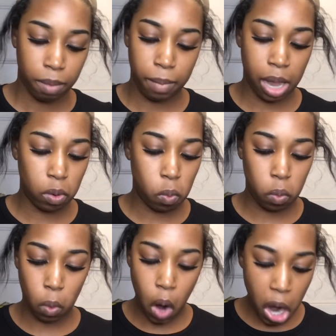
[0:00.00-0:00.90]
by the
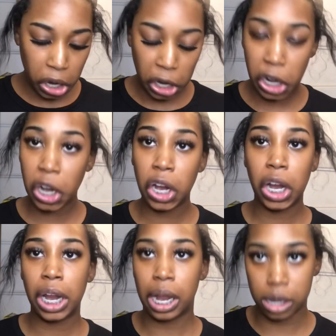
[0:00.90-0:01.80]

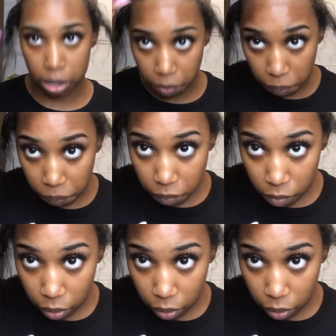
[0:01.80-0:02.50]
water, on